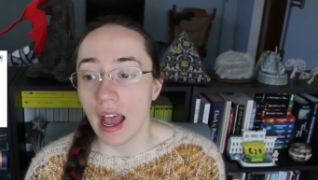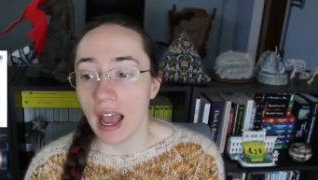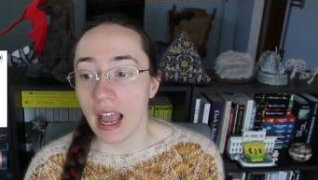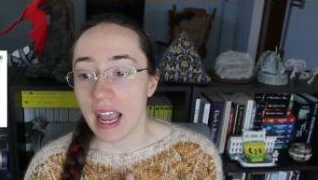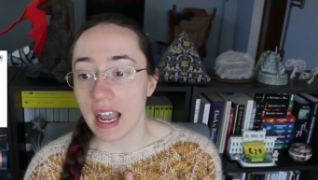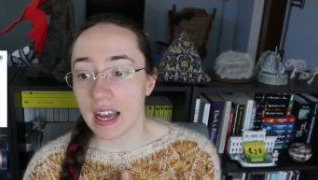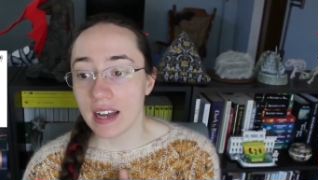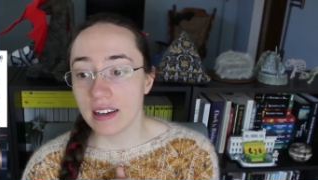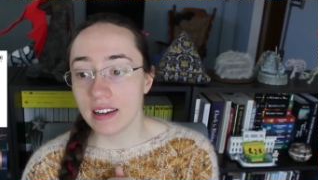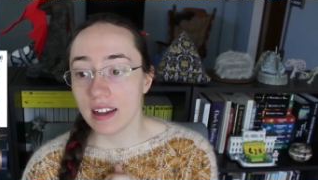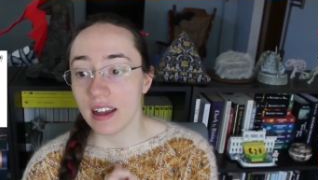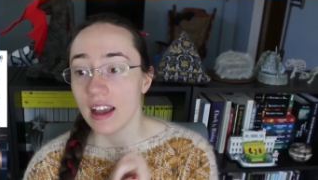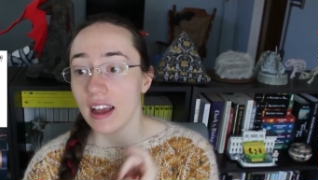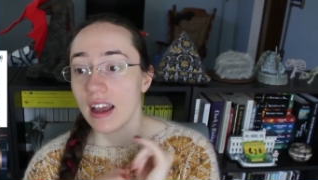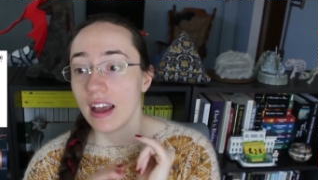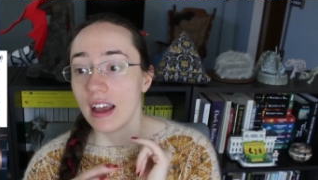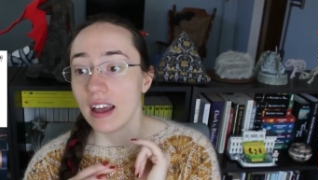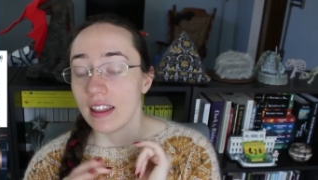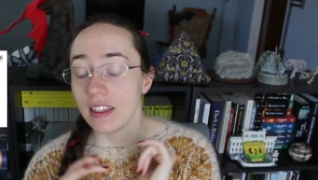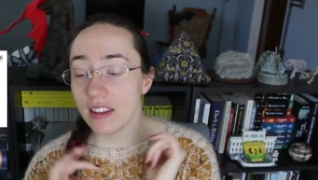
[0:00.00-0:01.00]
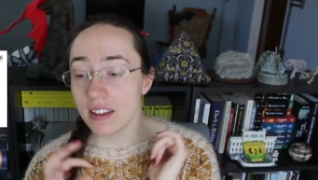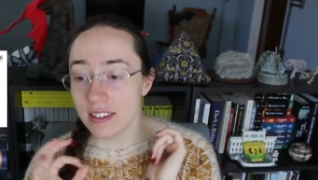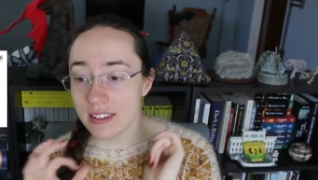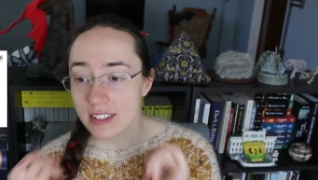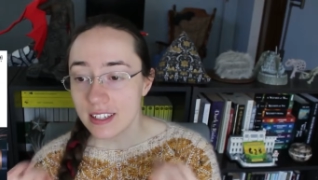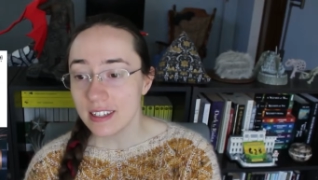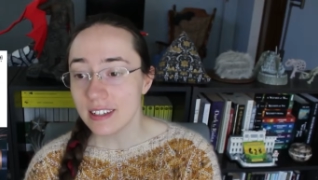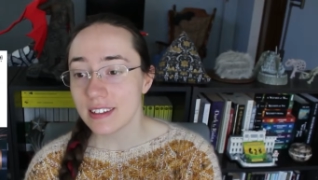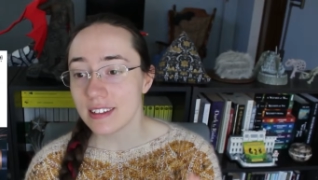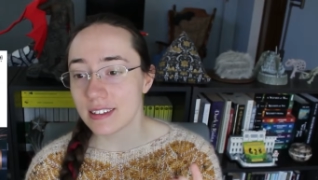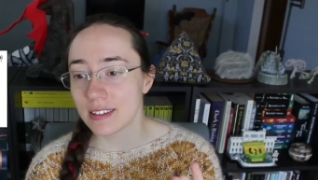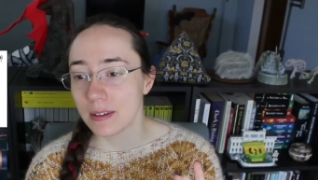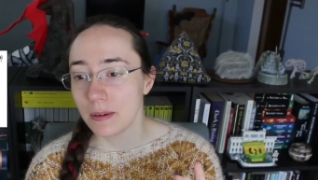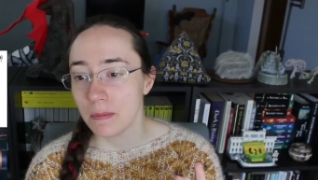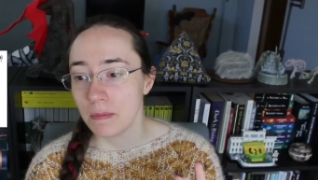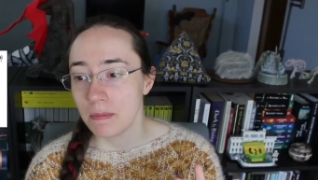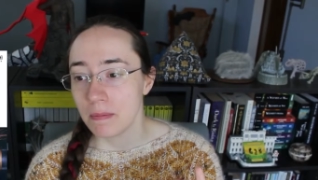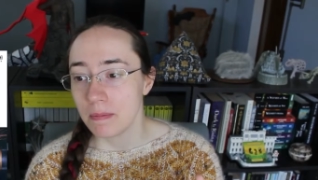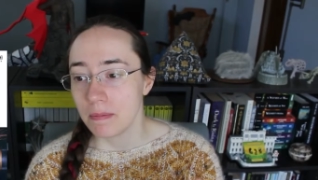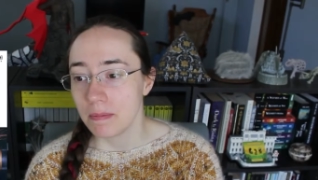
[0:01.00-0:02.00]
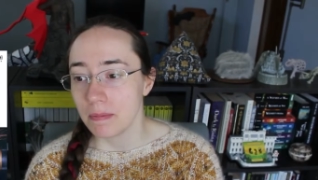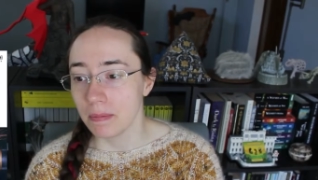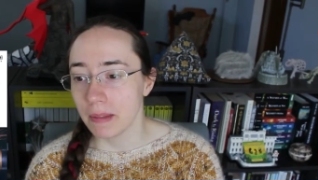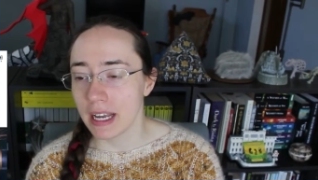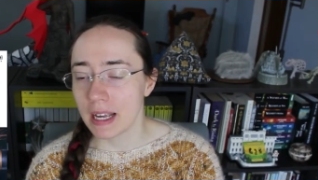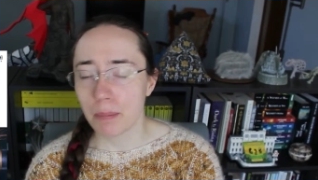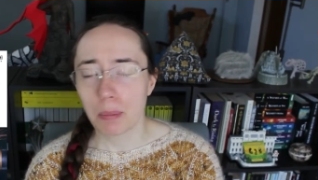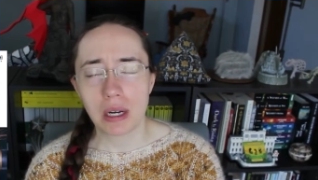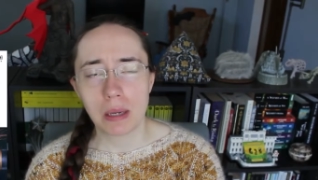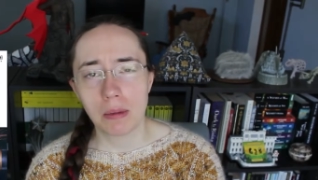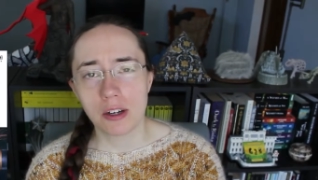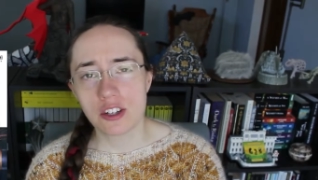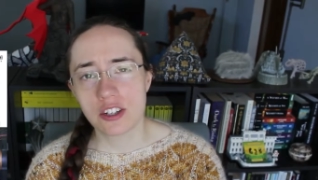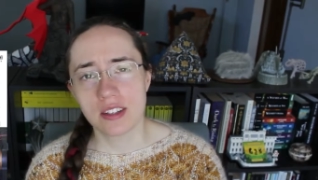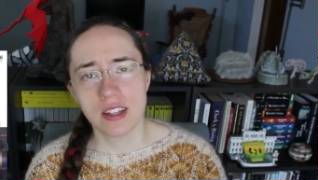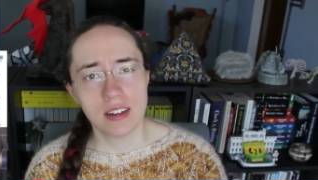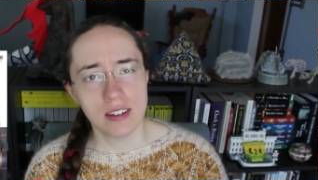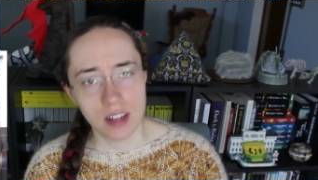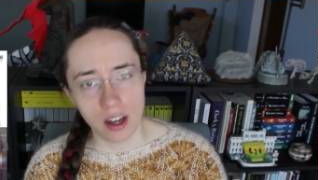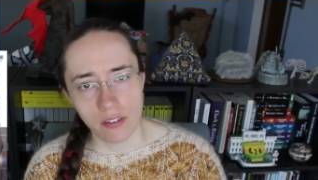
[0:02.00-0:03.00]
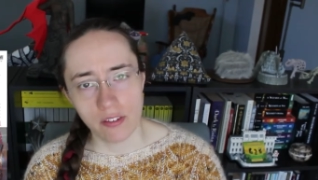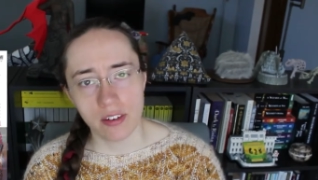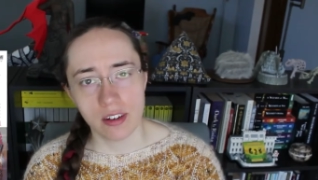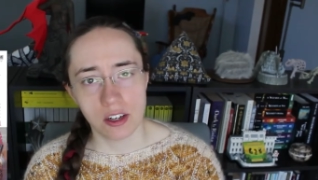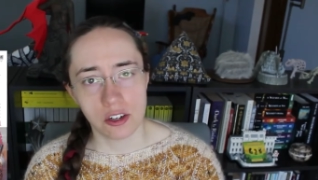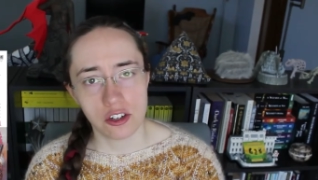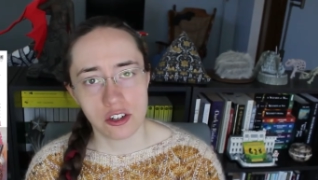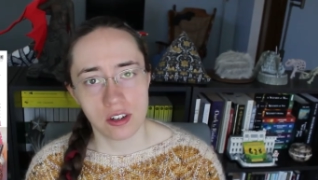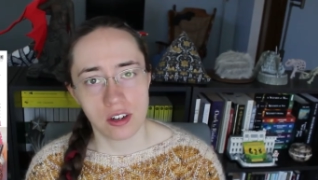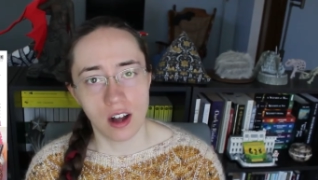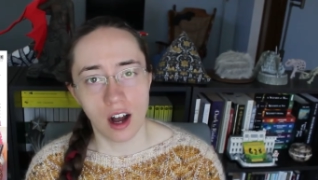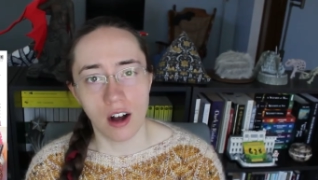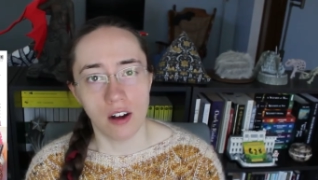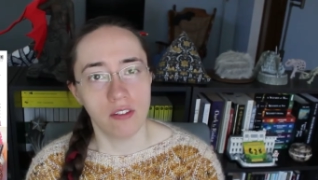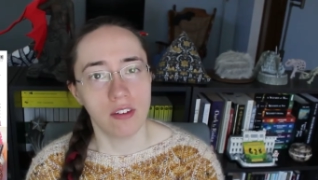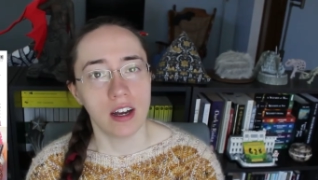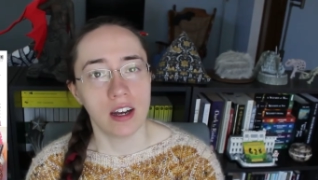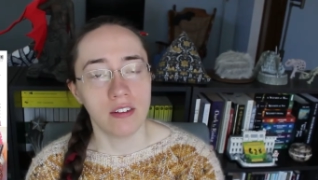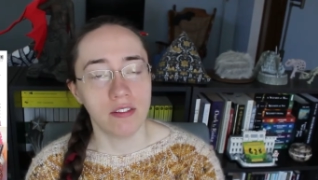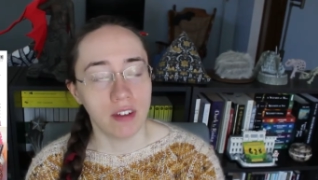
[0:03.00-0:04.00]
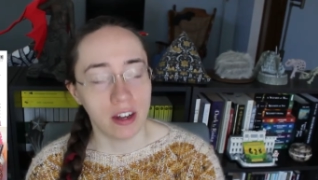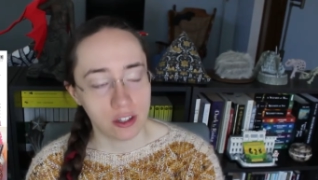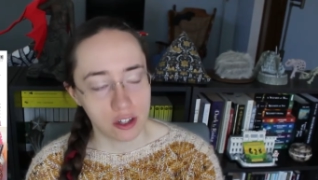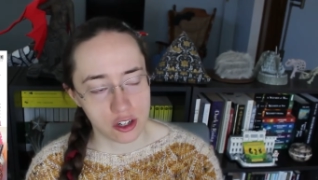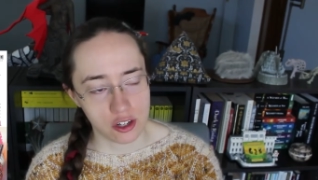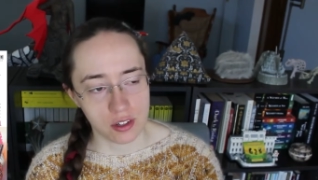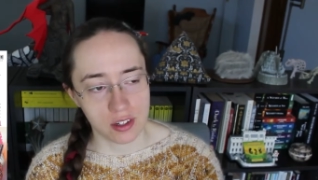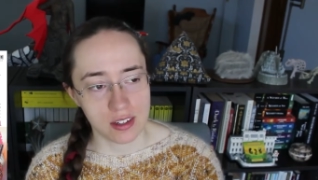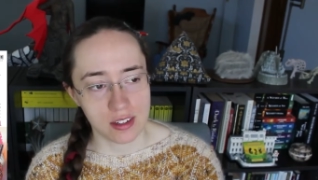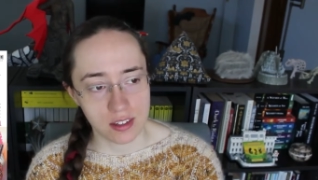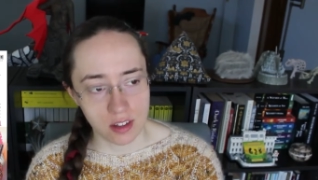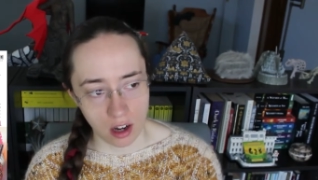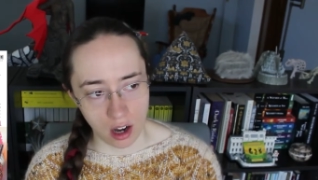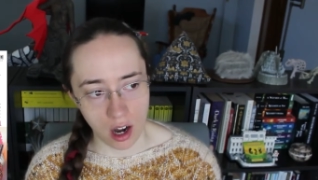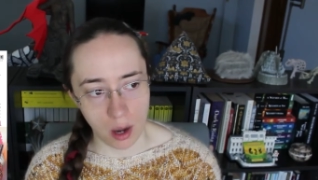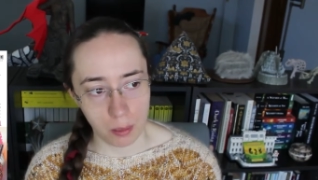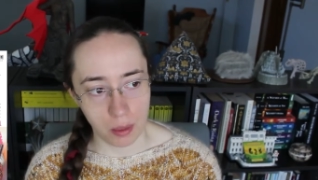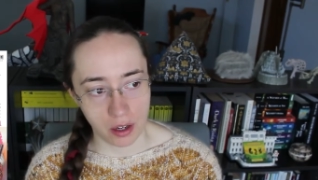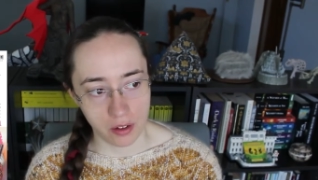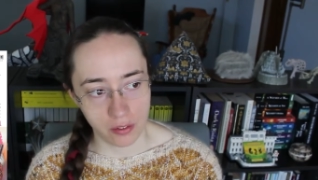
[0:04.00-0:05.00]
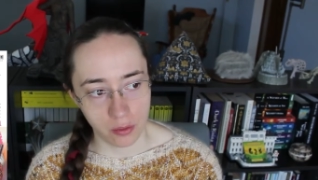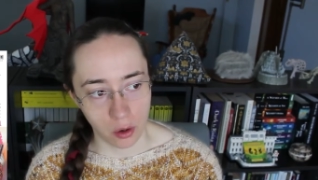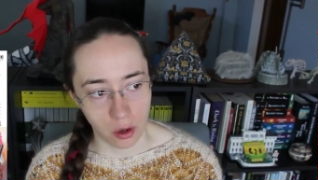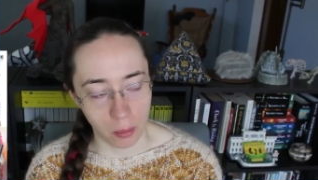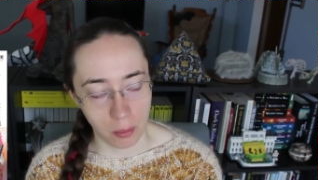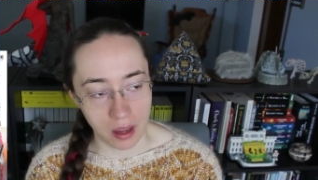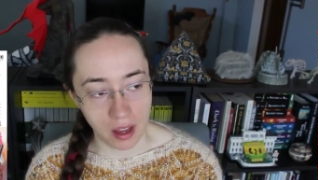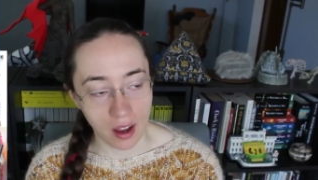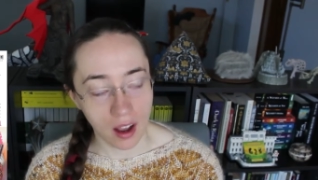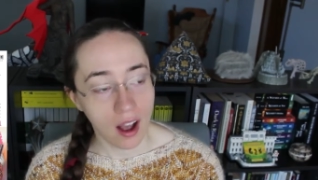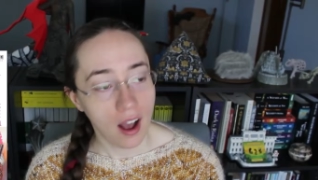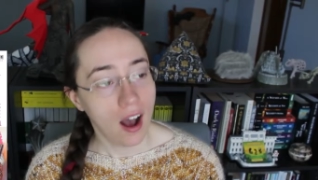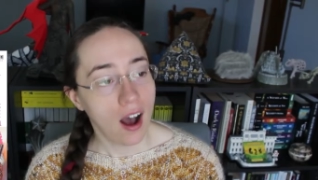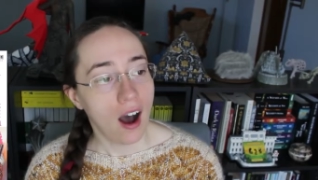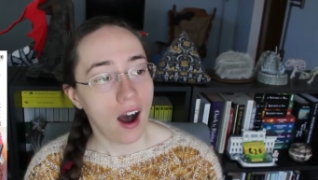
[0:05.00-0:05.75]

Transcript: And this is like pretty much the definition of adventurous comic for me.